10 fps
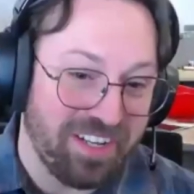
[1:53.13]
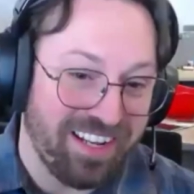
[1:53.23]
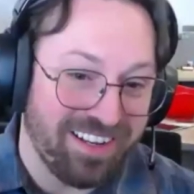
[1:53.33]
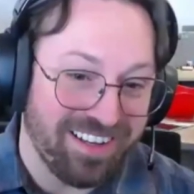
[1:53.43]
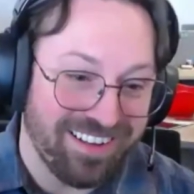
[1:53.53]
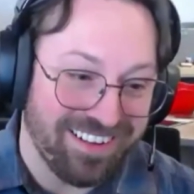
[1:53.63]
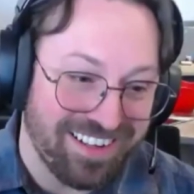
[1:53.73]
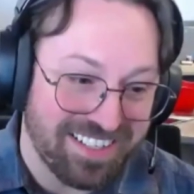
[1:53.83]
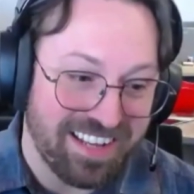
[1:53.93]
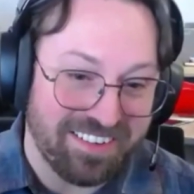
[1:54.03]

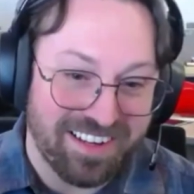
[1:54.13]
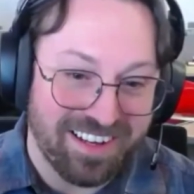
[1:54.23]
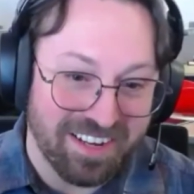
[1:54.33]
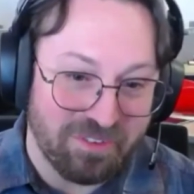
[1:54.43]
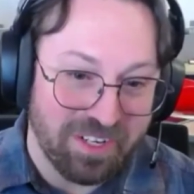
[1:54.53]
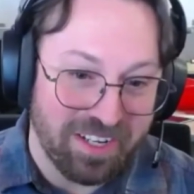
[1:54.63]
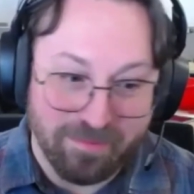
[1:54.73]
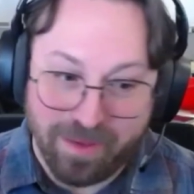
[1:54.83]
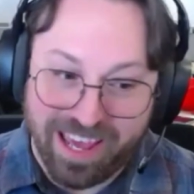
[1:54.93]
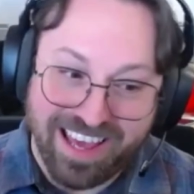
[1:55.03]
$10, if you
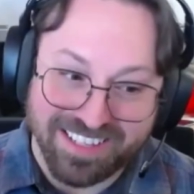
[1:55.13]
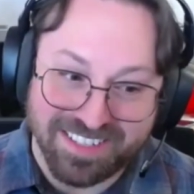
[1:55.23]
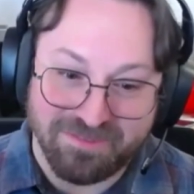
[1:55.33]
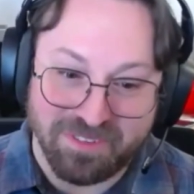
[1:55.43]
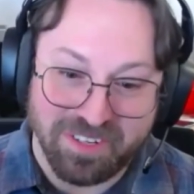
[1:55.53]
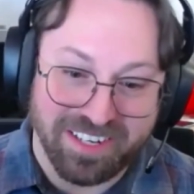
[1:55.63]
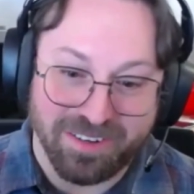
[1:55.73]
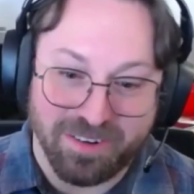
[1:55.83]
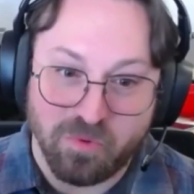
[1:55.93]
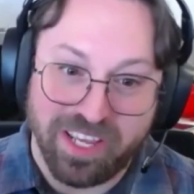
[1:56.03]
need a pass, if you need
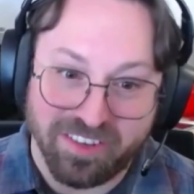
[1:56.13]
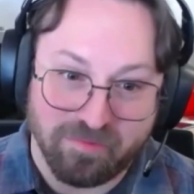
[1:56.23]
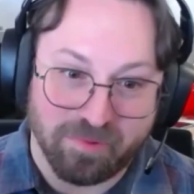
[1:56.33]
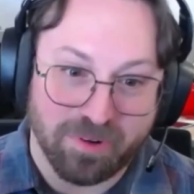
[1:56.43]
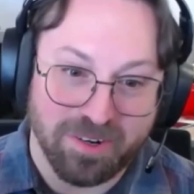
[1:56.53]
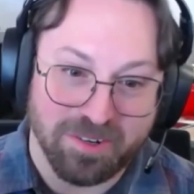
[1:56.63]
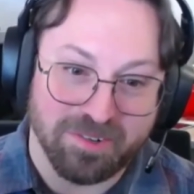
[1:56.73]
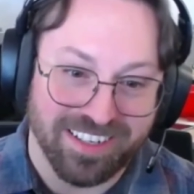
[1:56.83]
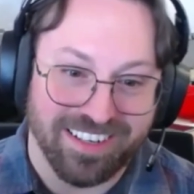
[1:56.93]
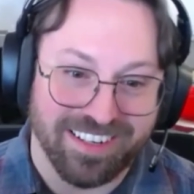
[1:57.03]
a week of
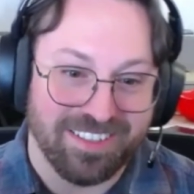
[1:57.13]
Claude